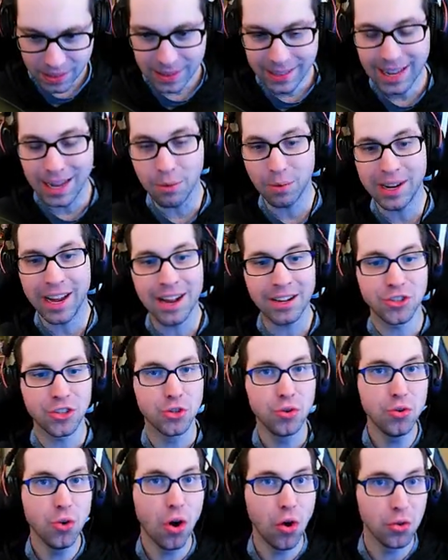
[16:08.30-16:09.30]
Okay, we got
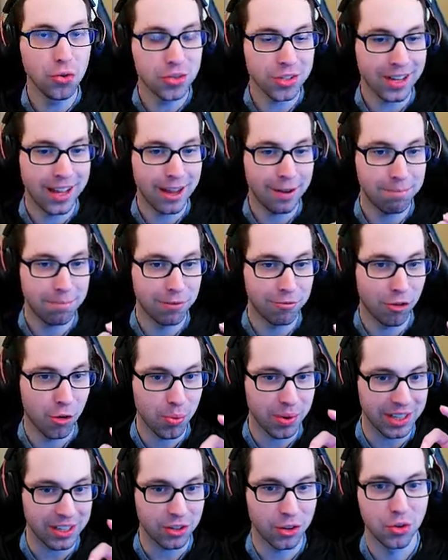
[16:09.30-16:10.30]
two holes left before
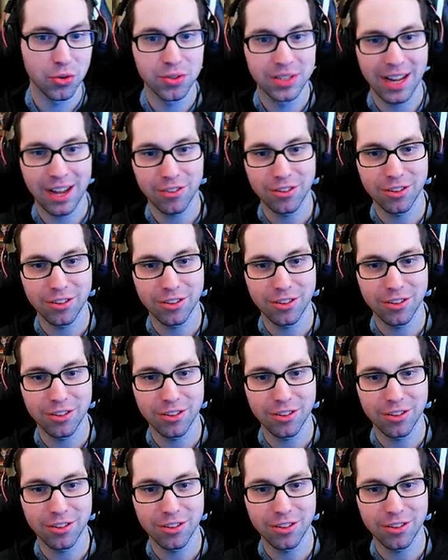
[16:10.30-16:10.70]
we close out